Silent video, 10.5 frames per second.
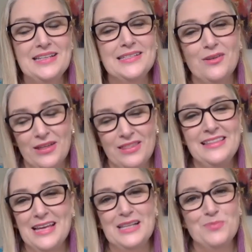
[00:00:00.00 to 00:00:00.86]
So I think
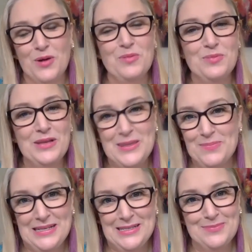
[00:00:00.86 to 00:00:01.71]
that's probably the
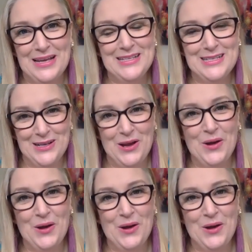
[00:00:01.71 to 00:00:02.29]
best place to go.